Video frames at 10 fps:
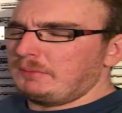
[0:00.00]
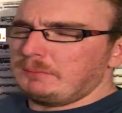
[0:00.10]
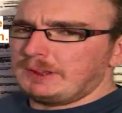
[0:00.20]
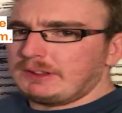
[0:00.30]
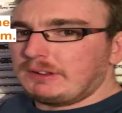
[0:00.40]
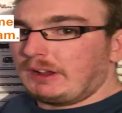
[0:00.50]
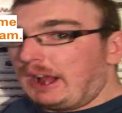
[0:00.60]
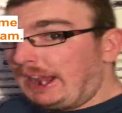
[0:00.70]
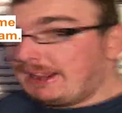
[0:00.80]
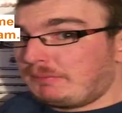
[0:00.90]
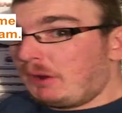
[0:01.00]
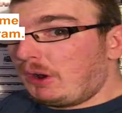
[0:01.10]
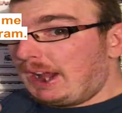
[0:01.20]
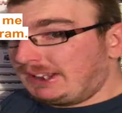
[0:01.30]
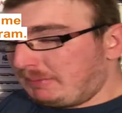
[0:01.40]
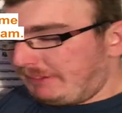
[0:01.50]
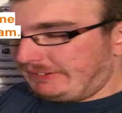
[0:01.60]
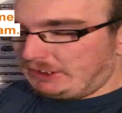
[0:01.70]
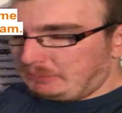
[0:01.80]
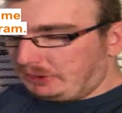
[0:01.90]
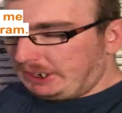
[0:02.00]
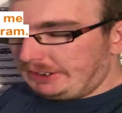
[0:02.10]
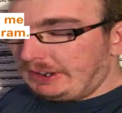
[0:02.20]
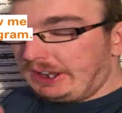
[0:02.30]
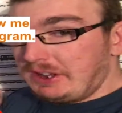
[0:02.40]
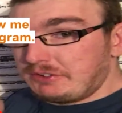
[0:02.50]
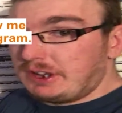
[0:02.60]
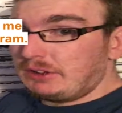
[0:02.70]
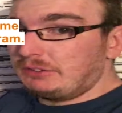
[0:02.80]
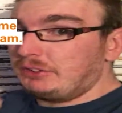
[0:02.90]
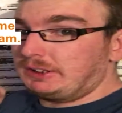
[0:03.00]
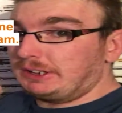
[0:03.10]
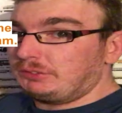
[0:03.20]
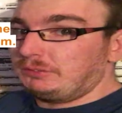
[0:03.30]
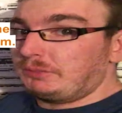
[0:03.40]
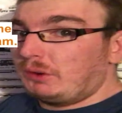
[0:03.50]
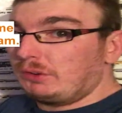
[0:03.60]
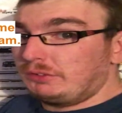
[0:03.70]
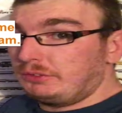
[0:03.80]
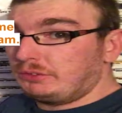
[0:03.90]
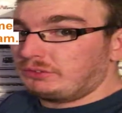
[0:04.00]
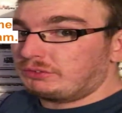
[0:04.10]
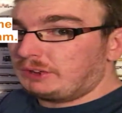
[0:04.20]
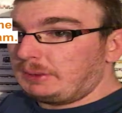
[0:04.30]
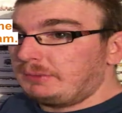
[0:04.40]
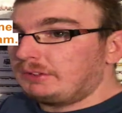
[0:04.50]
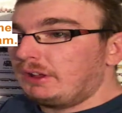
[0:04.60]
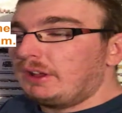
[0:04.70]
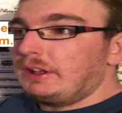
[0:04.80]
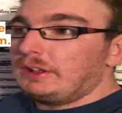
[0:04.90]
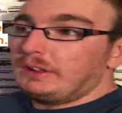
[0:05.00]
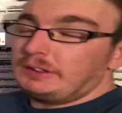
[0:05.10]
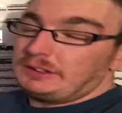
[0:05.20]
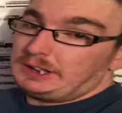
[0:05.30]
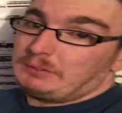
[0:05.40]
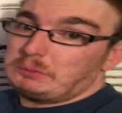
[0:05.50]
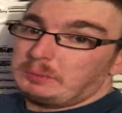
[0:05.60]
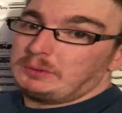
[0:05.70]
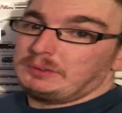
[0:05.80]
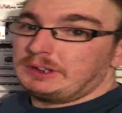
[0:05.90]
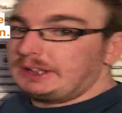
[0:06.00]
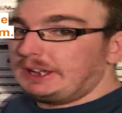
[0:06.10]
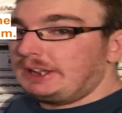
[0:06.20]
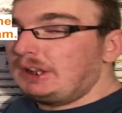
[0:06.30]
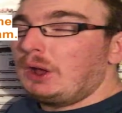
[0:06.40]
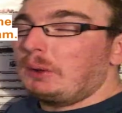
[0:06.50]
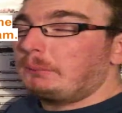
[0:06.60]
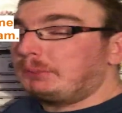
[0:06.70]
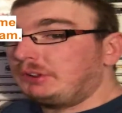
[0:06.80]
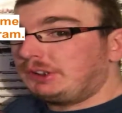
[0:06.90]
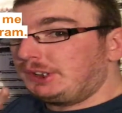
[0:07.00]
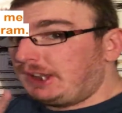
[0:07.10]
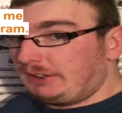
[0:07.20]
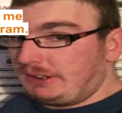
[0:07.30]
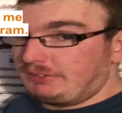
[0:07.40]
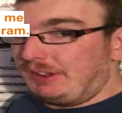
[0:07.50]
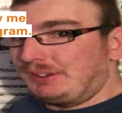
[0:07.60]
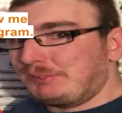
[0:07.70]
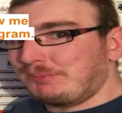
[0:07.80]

but I am not adding my Facebook in as yet until I get to 400 subscribers. Then I will put it in. Plus, you get a shout out.